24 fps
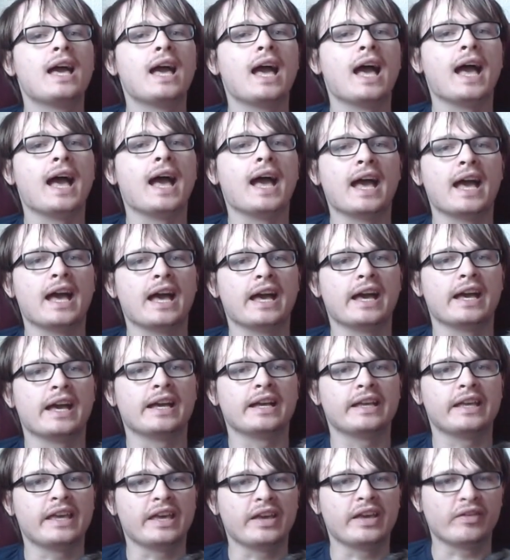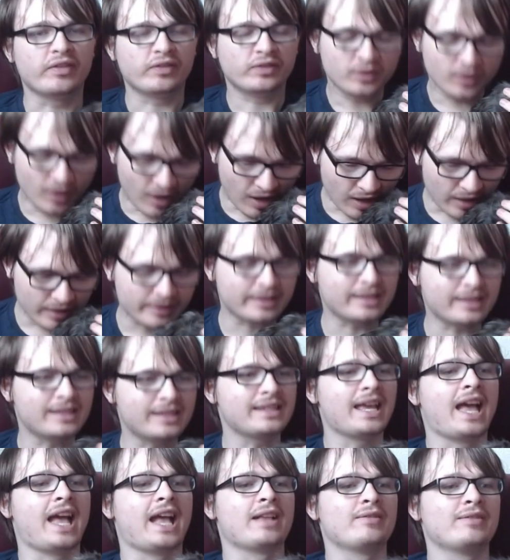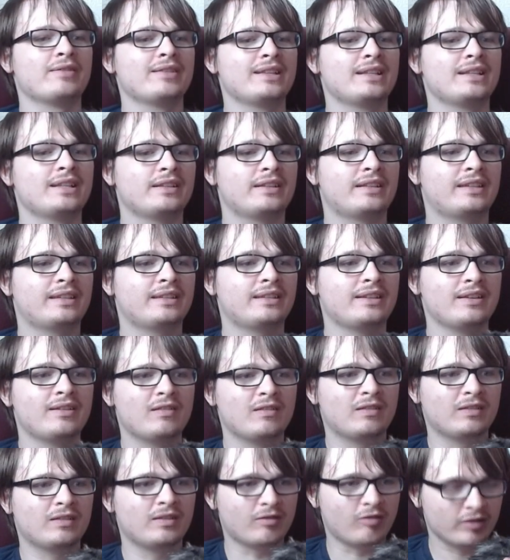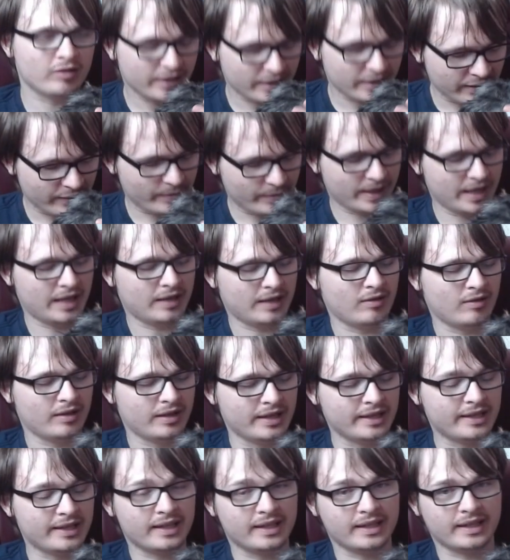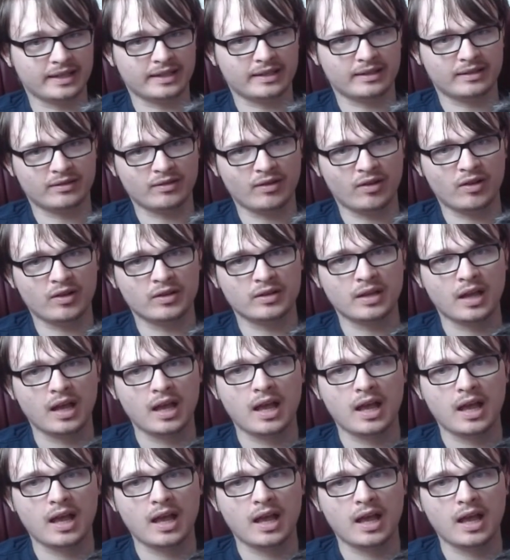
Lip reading: If not, then still going to continue working on it till it's done.